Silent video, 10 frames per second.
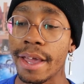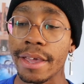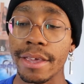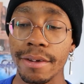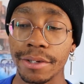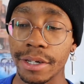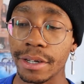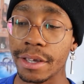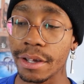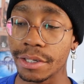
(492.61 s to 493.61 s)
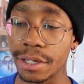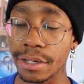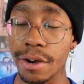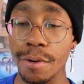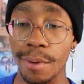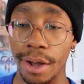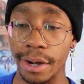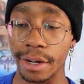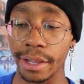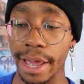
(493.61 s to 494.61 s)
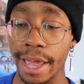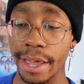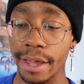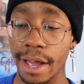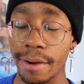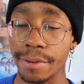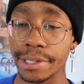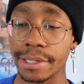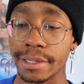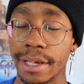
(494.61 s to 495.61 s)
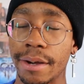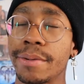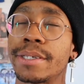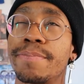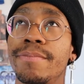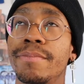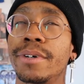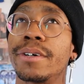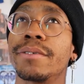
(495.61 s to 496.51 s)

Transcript: Hyojin, Yeojin, go on. Like, I was just, I was, oh,